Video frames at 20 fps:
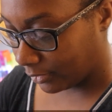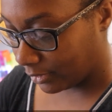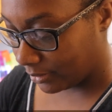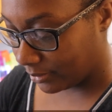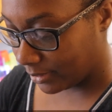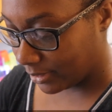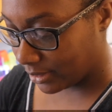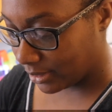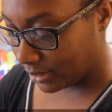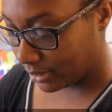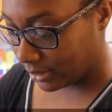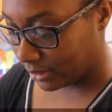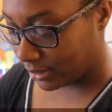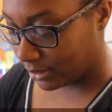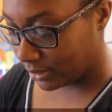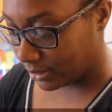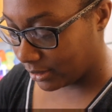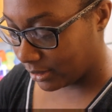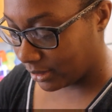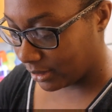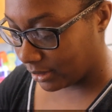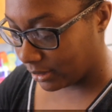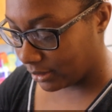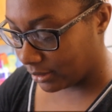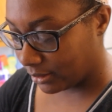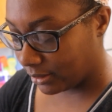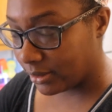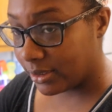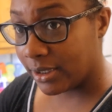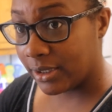I'm actually cooking
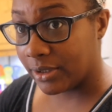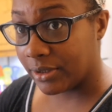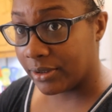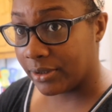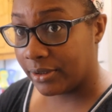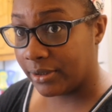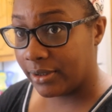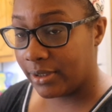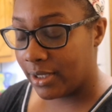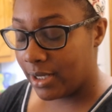dinner,